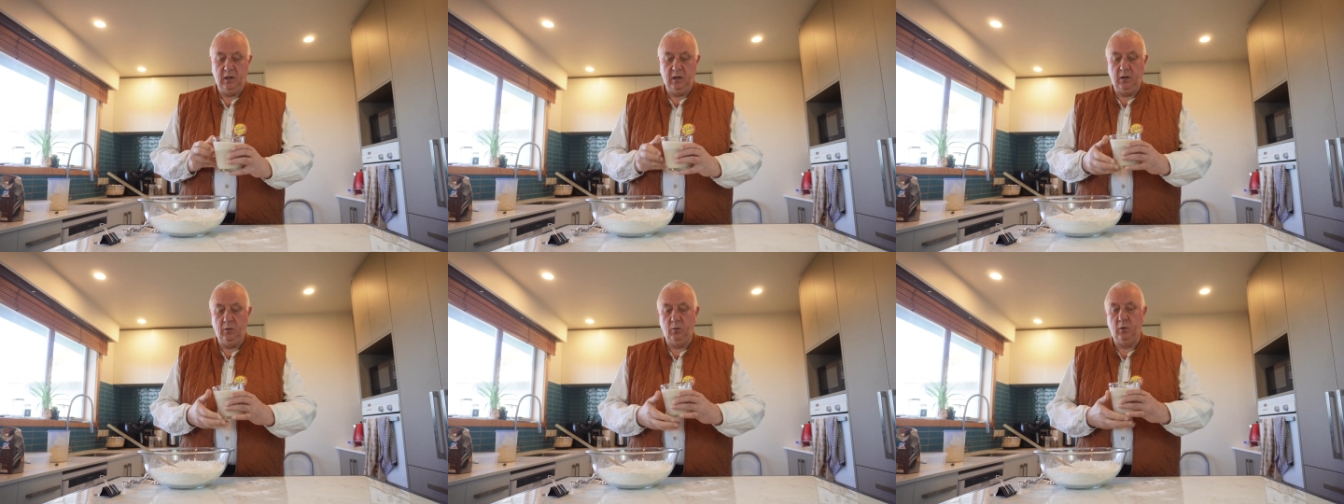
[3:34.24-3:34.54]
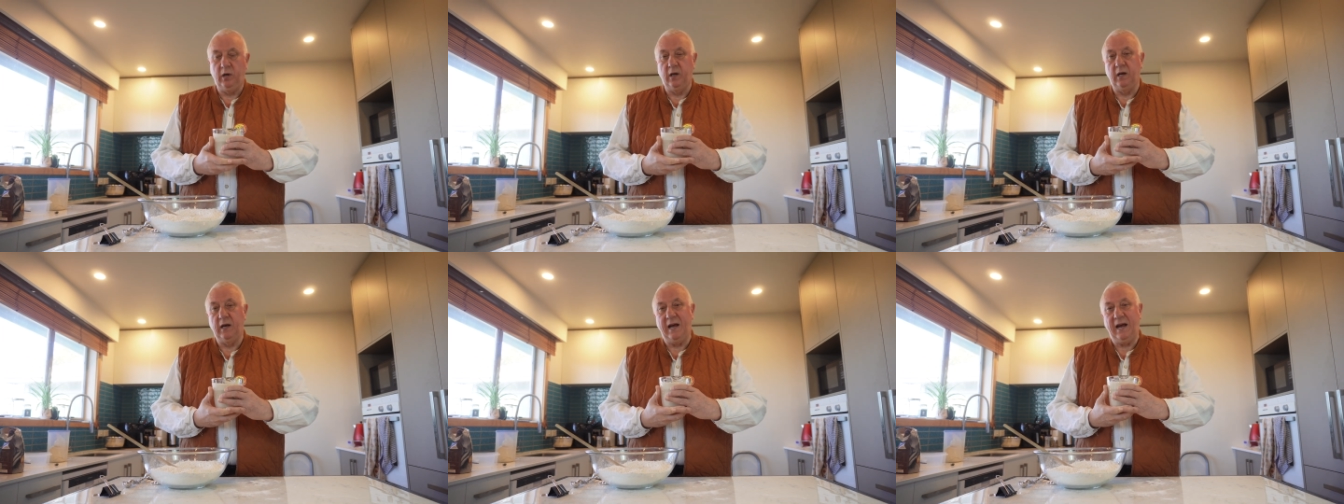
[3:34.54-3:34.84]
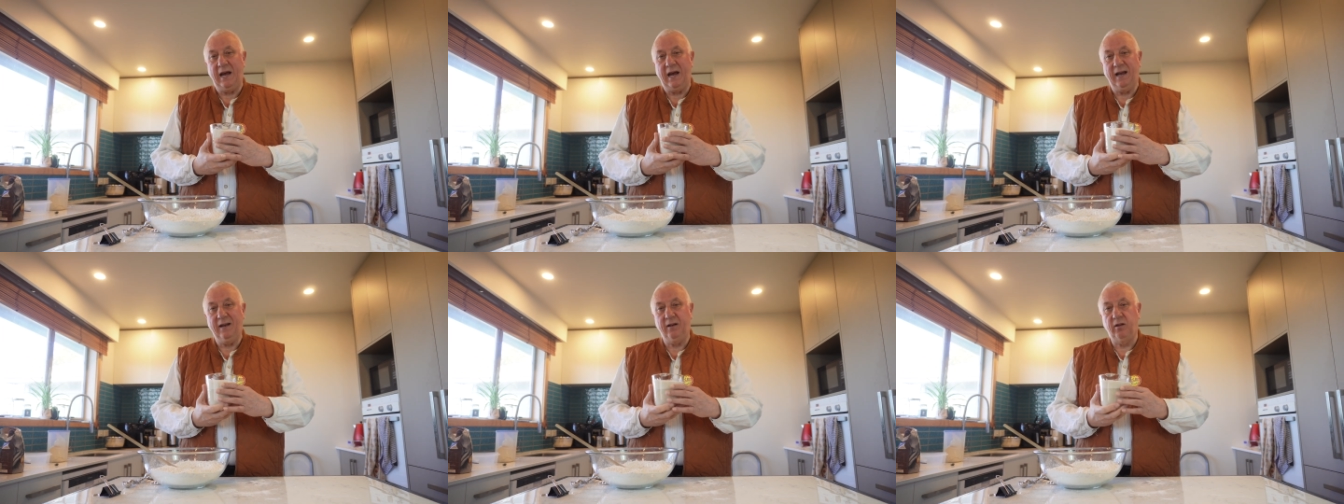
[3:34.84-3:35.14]
and we're going
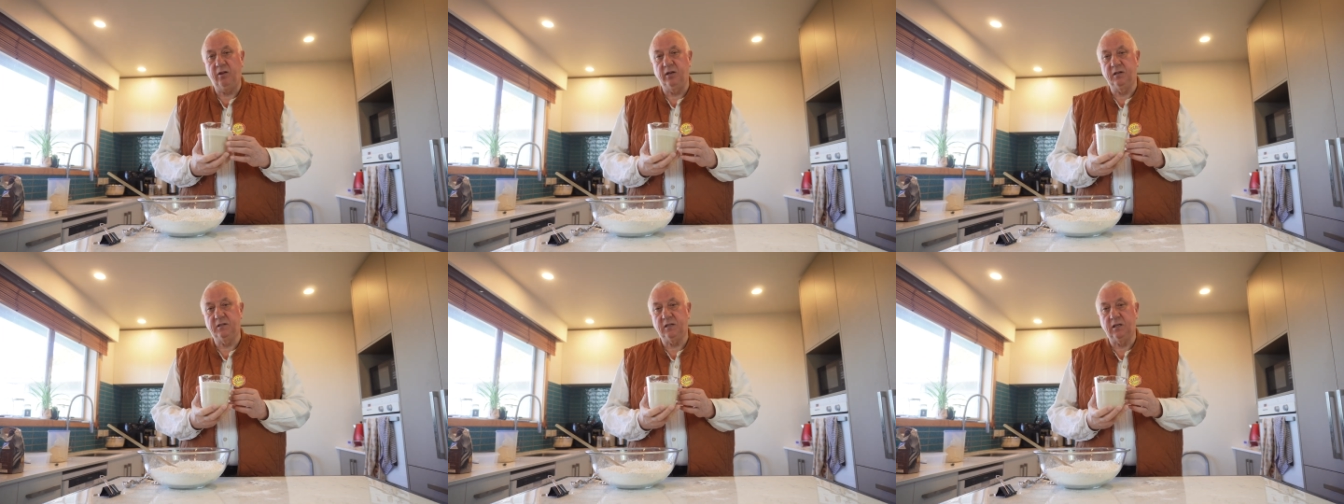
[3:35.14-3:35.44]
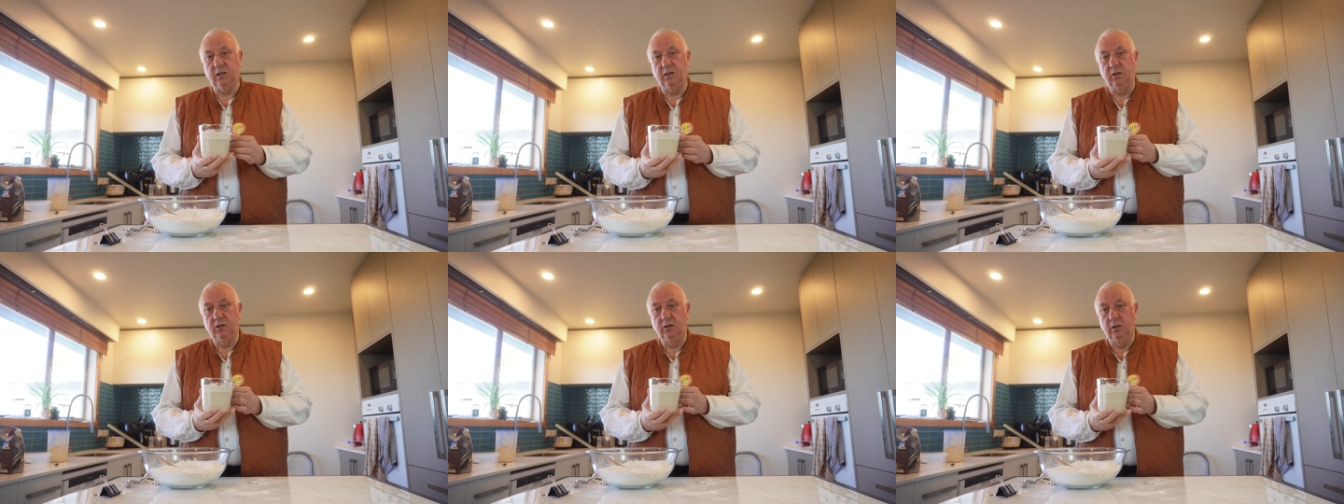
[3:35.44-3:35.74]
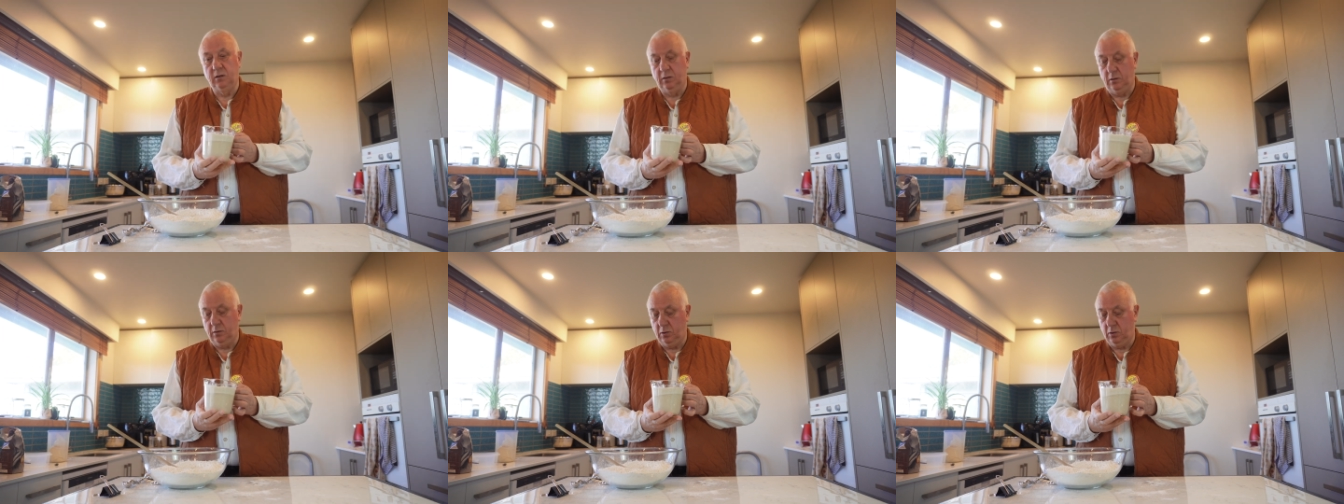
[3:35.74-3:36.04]
to add this in
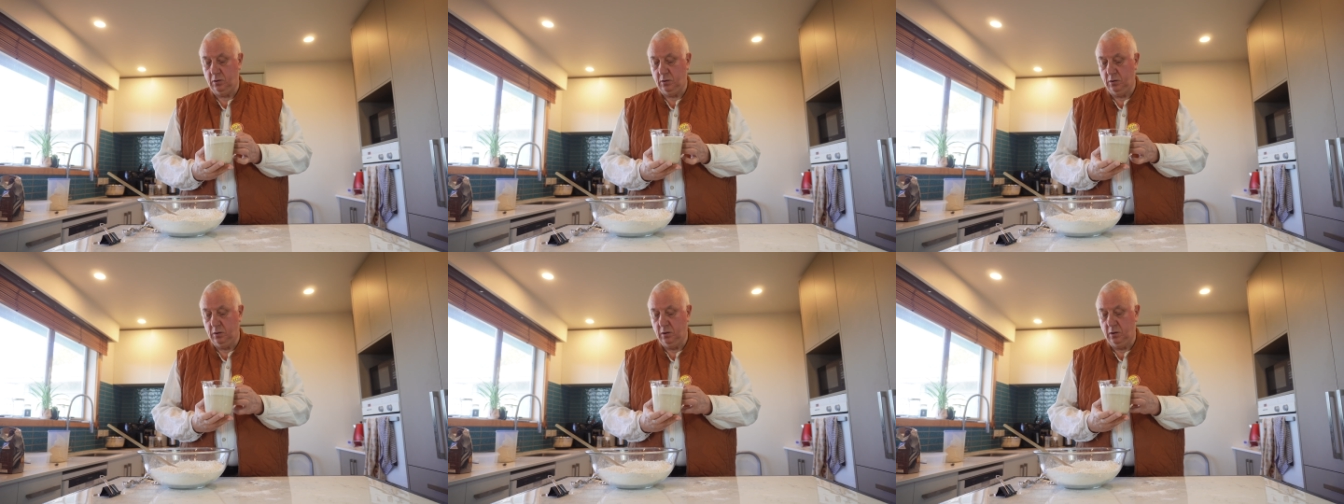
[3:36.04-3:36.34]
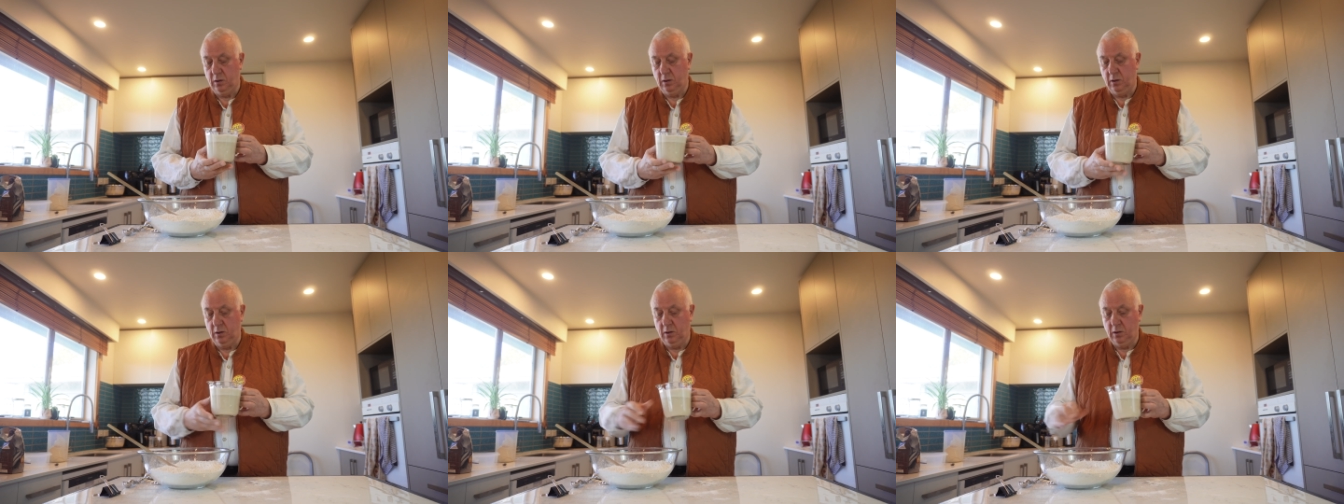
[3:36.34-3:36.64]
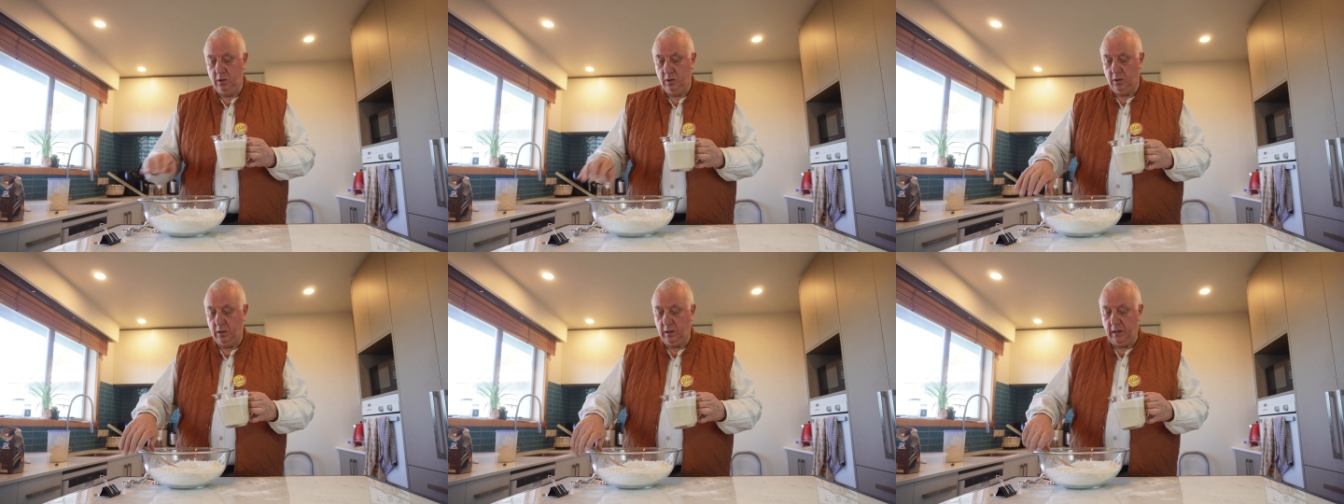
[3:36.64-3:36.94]

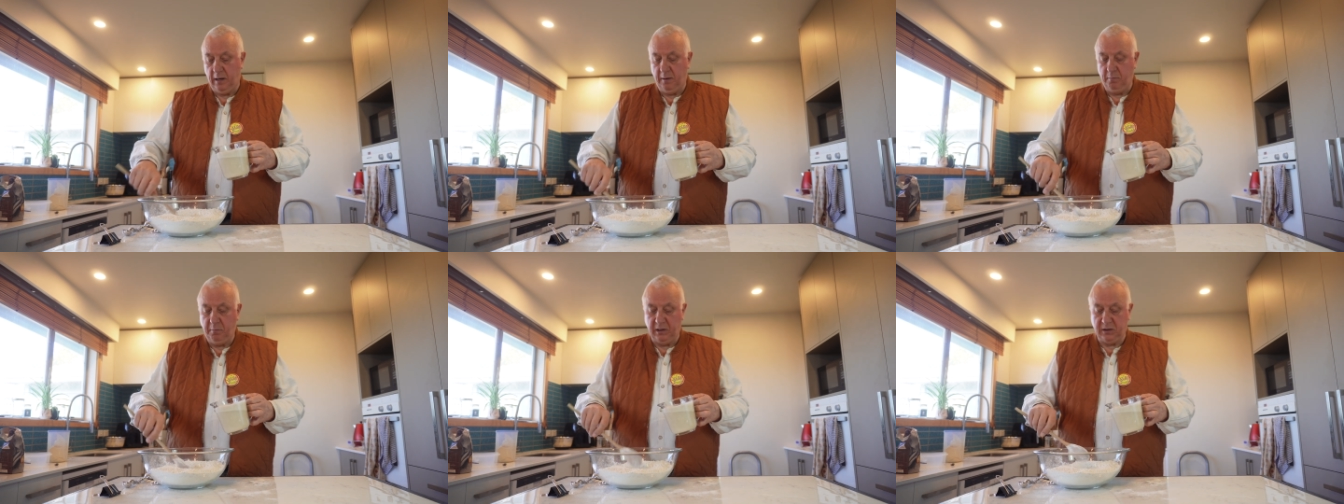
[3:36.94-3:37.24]
and